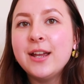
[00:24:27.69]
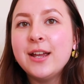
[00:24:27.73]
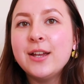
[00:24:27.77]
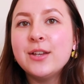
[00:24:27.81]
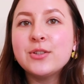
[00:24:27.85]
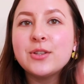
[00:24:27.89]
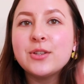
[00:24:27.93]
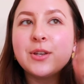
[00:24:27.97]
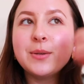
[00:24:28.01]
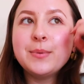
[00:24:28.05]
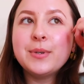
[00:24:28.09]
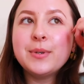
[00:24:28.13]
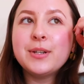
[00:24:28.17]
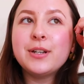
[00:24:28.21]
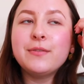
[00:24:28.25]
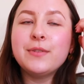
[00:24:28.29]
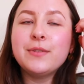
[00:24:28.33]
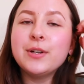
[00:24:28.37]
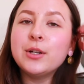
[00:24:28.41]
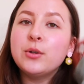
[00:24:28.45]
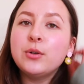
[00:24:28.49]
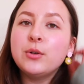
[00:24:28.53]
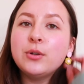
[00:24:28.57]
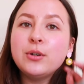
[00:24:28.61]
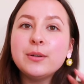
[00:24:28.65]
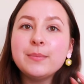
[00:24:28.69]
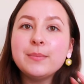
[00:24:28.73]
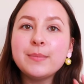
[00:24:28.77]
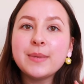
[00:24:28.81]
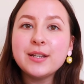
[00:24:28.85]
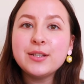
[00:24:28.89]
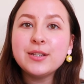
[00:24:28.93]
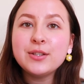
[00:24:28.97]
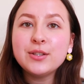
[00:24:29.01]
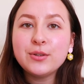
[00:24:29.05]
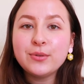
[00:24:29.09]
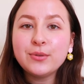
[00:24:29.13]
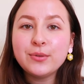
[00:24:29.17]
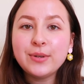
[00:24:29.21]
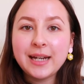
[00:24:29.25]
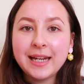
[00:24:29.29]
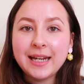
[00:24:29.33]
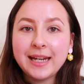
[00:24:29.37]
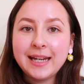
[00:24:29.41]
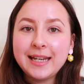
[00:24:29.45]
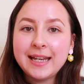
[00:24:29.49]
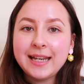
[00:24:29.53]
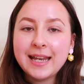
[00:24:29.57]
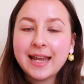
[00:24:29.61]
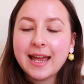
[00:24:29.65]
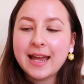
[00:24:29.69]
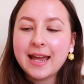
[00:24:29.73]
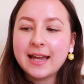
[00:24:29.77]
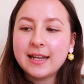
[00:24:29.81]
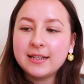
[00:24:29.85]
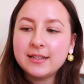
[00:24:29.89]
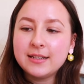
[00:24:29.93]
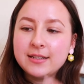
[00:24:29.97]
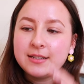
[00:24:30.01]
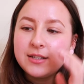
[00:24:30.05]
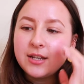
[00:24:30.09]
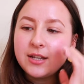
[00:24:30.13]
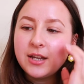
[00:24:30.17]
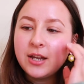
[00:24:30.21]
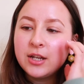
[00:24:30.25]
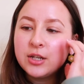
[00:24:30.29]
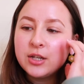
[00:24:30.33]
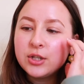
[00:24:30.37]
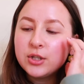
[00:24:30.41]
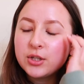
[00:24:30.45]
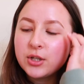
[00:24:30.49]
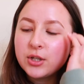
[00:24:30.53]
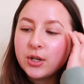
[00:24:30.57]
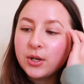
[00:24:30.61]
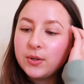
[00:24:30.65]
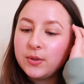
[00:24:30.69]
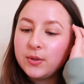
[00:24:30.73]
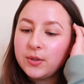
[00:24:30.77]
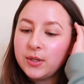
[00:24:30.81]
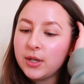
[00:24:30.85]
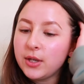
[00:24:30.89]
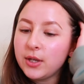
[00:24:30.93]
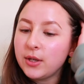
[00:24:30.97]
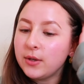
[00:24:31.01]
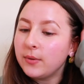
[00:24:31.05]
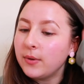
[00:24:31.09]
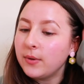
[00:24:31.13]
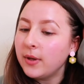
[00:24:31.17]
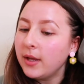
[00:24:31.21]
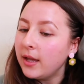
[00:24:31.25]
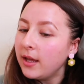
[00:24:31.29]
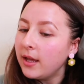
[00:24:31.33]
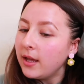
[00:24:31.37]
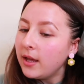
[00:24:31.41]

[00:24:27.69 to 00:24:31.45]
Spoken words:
So I'm going to record my screen and show you